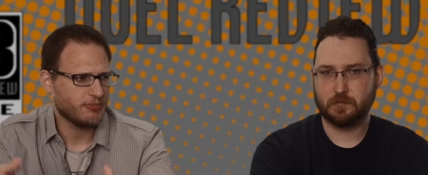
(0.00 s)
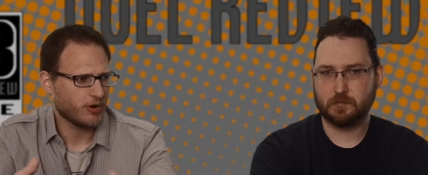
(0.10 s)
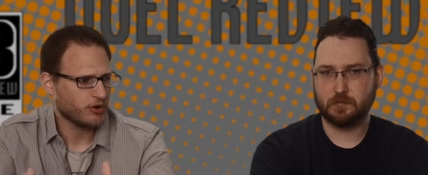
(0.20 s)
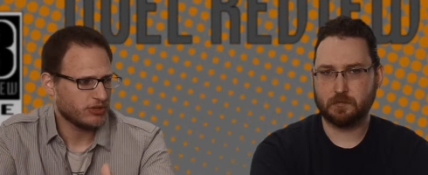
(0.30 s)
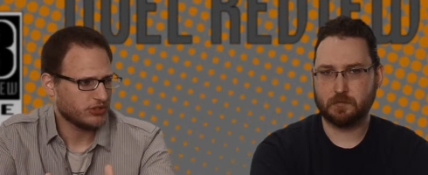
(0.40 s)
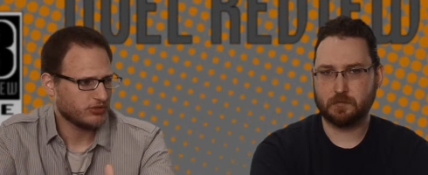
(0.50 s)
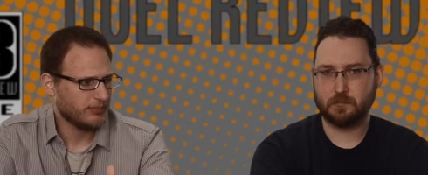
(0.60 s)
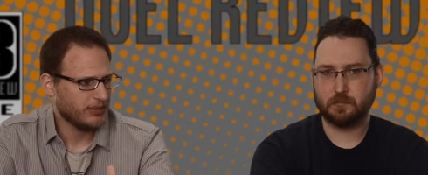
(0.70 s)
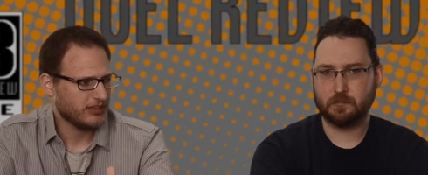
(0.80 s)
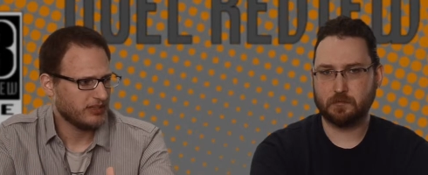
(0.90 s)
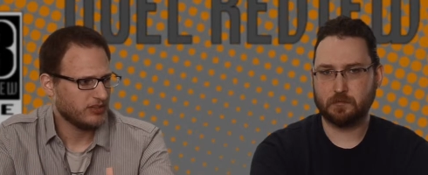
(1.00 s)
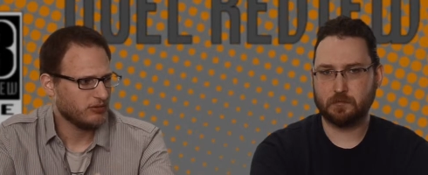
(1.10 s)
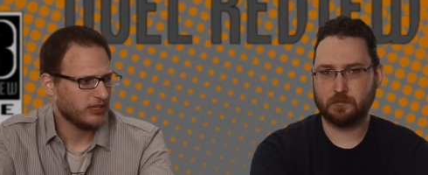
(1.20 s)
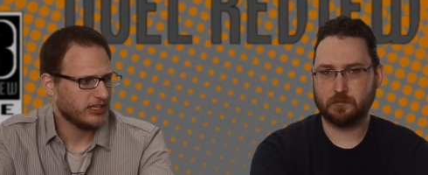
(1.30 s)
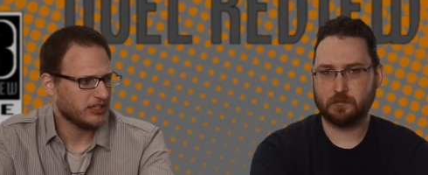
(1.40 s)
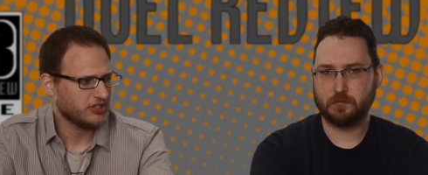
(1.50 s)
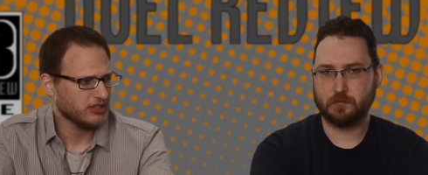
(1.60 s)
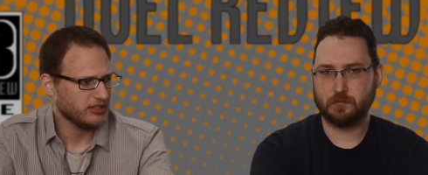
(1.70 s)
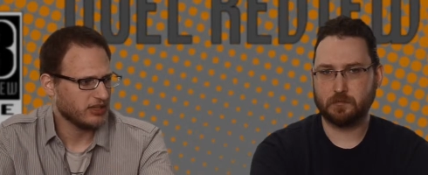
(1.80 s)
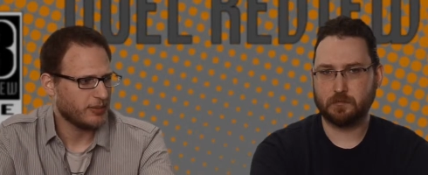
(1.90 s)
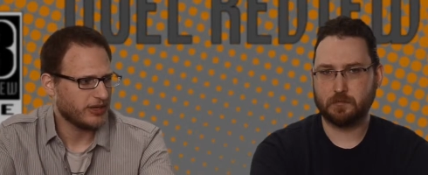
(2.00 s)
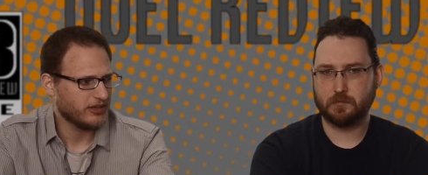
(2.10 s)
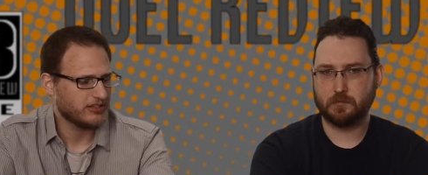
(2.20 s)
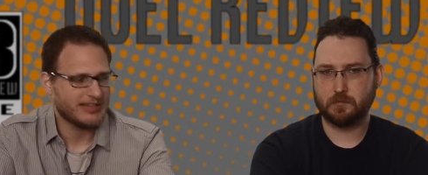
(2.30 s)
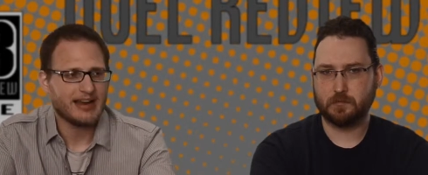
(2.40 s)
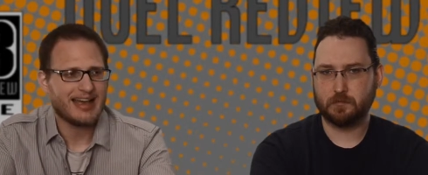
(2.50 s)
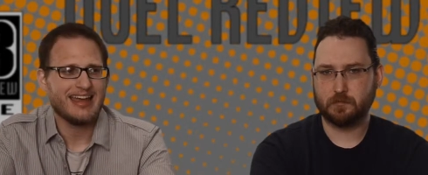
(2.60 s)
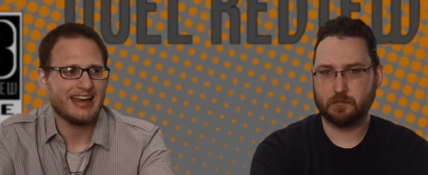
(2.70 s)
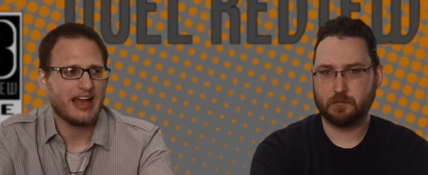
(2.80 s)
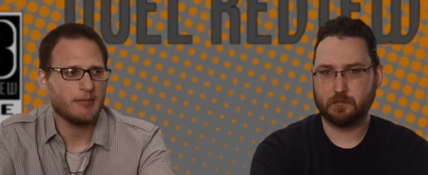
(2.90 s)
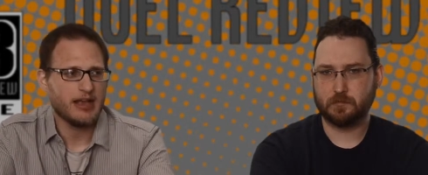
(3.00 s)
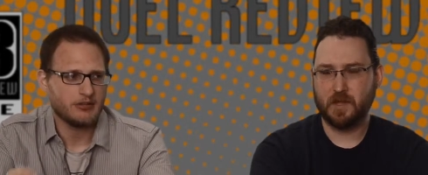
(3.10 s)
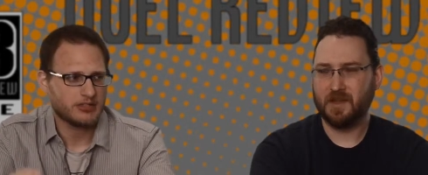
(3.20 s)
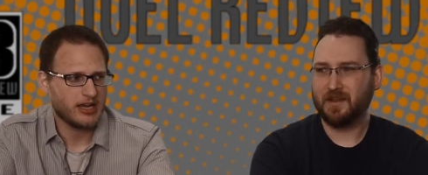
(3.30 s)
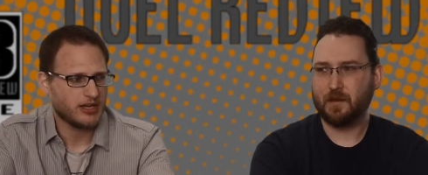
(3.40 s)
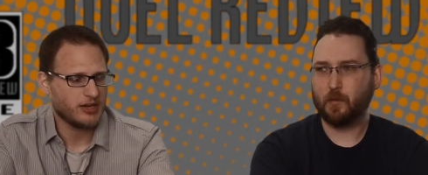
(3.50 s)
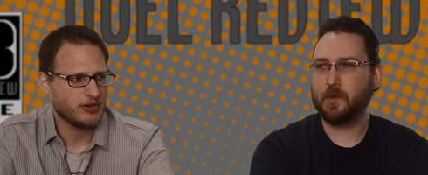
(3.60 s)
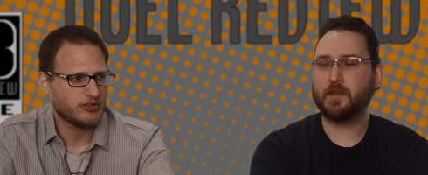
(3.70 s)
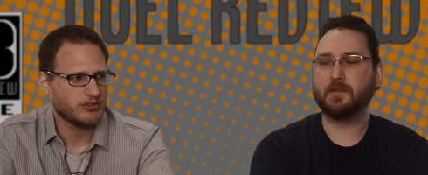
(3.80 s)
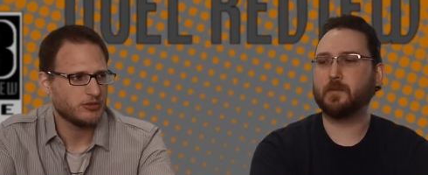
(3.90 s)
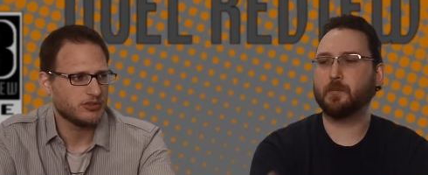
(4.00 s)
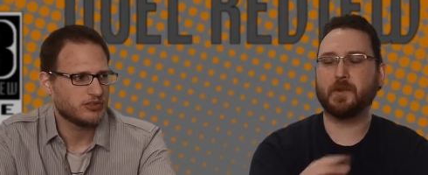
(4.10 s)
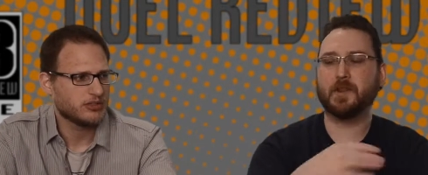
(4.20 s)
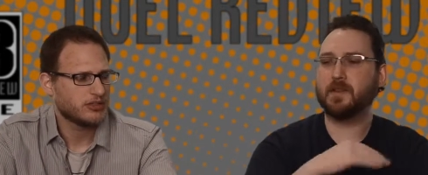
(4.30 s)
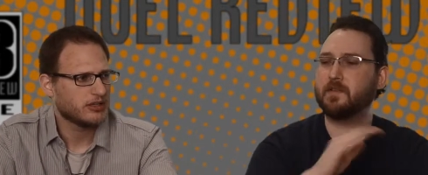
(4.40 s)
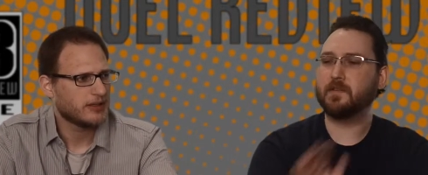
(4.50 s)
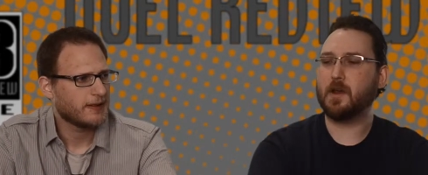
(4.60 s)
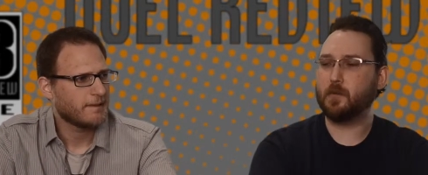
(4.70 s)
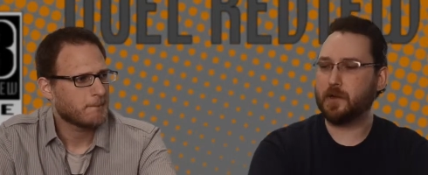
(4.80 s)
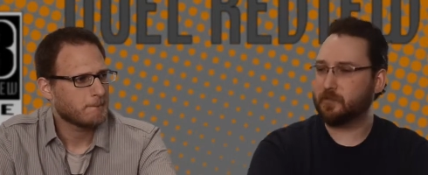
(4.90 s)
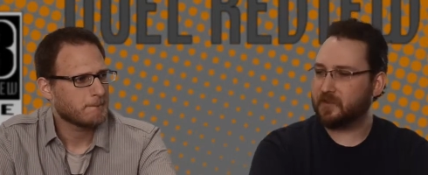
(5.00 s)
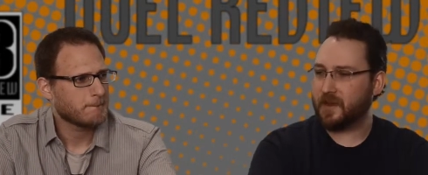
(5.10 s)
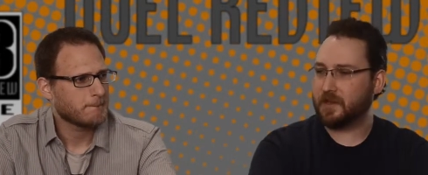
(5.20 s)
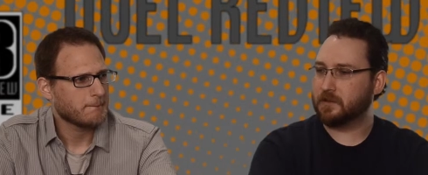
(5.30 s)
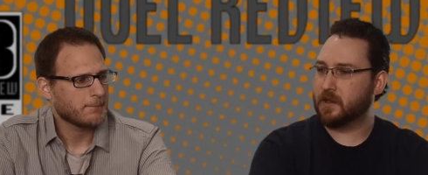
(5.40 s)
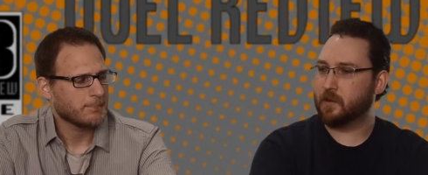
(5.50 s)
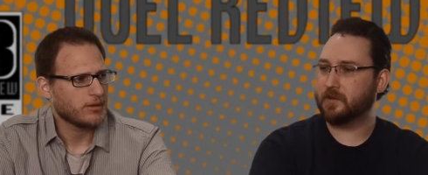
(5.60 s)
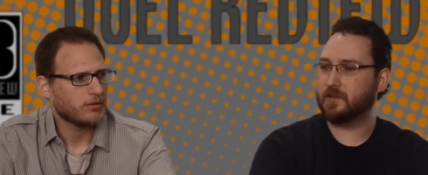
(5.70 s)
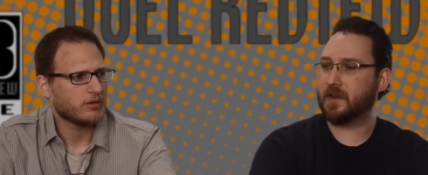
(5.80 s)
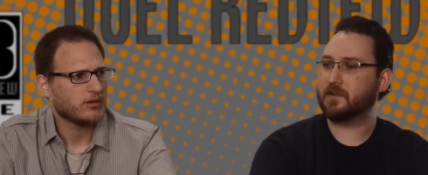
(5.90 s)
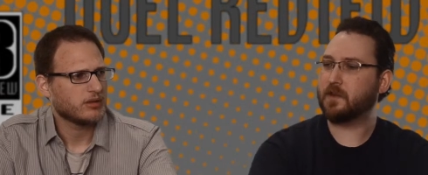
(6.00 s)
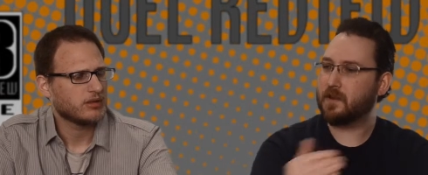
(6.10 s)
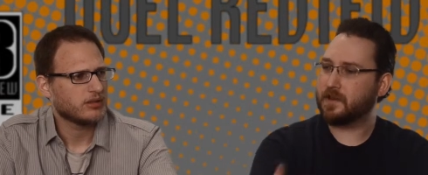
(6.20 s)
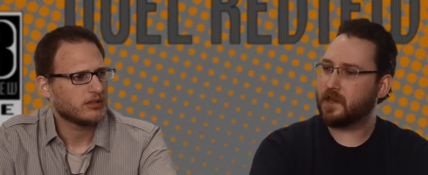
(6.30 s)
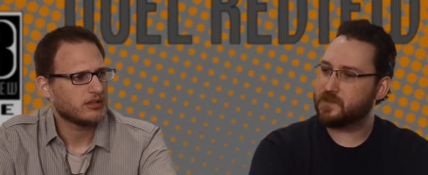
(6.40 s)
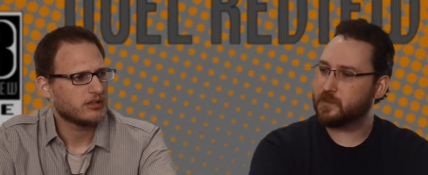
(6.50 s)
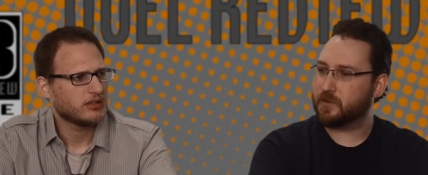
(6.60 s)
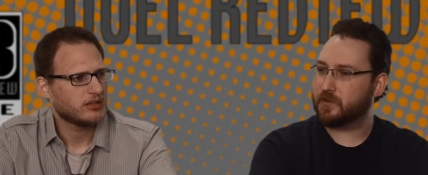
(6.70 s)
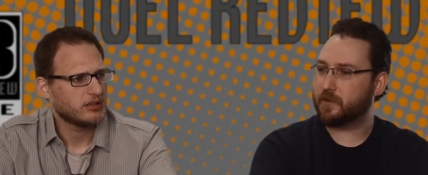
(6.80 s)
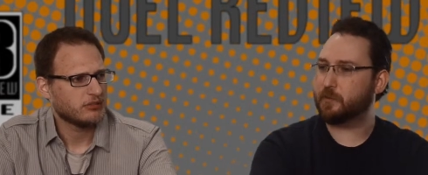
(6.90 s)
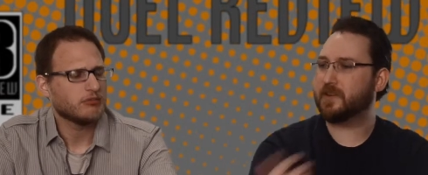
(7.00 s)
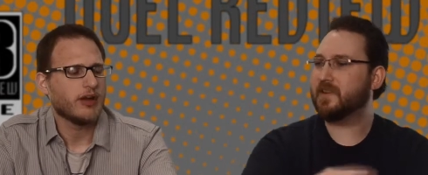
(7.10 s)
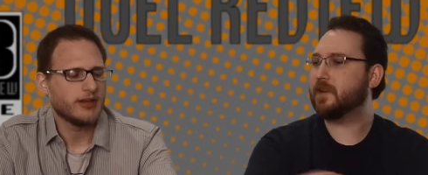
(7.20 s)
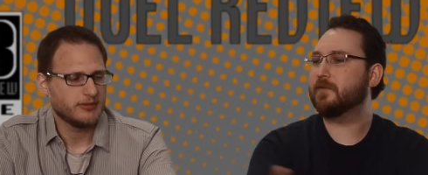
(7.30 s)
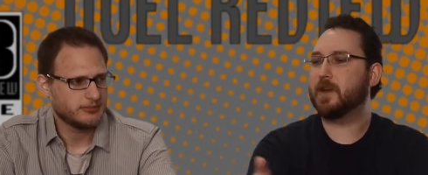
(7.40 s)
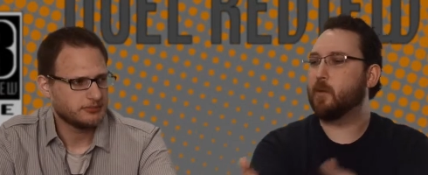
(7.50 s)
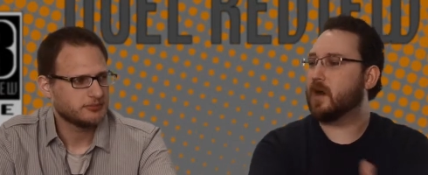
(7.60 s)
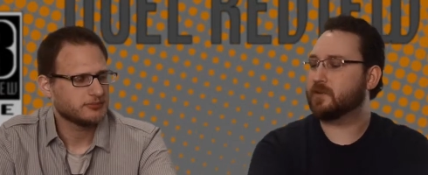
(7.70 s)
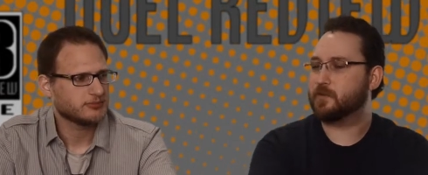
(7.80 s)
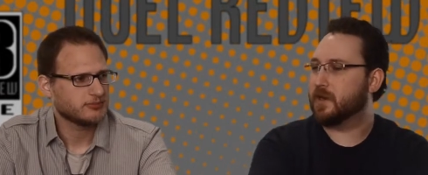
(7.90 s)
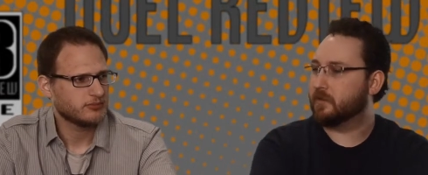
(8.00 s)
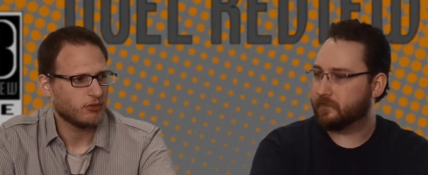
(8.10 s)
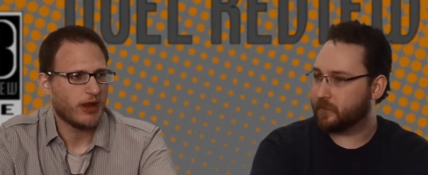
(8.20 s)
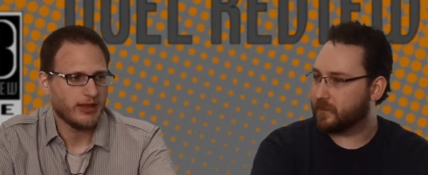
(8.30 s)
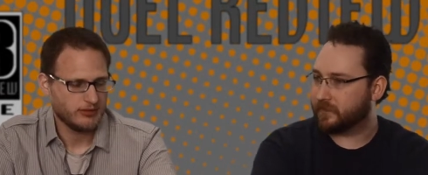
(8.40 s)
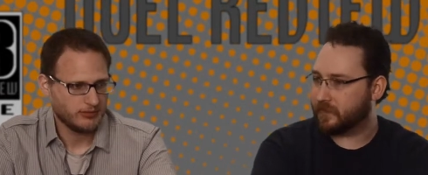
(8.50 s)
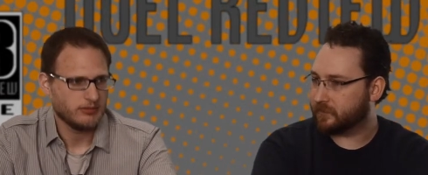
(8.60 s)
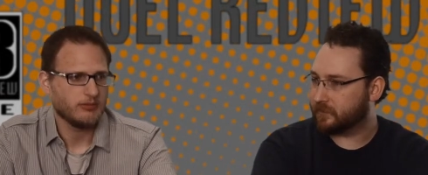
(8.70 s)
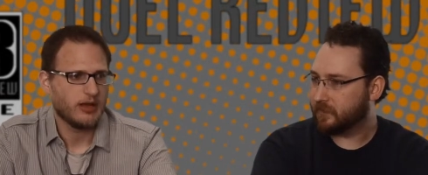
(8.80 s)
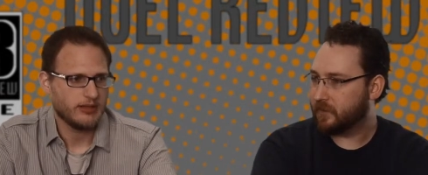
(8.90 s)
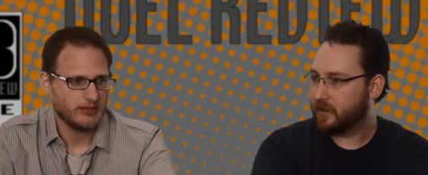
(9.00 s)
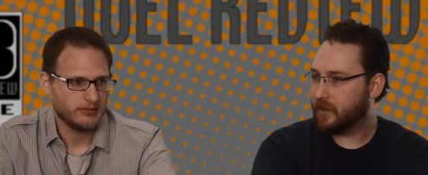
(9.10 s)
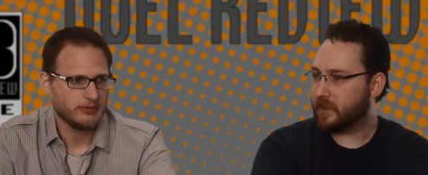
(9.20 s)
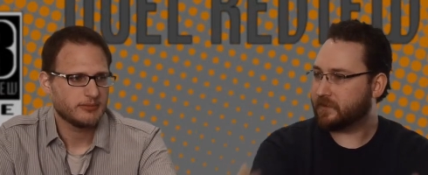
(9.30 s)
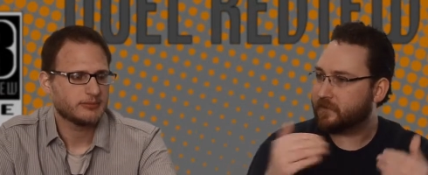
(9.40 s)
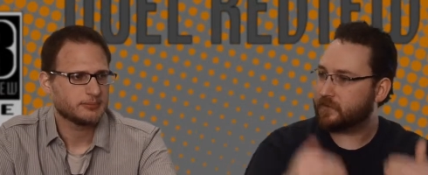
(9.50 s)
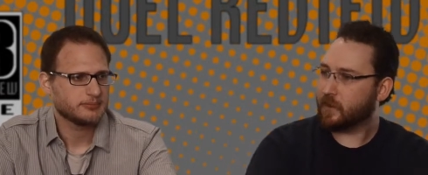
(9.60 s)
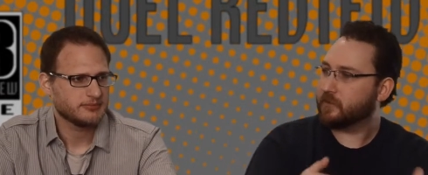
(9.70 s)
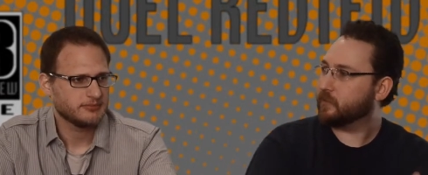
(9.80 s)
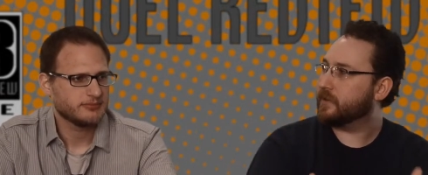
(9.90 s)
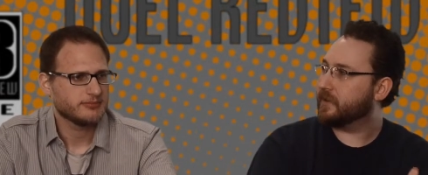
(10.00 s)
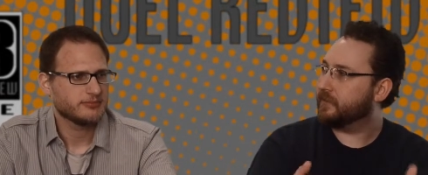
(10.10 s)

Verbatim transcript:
Speaker 1: murder mystery bit didn't really get you. I mean, because that kind of got me. I was kind of curious well, who was.
Speaker 2: This is not what I'm saying though. It's like it's all engaging material, but right. think of like Watchmen, for right.
Speaker 1: instance. Right.
Speaker 2: It starts with an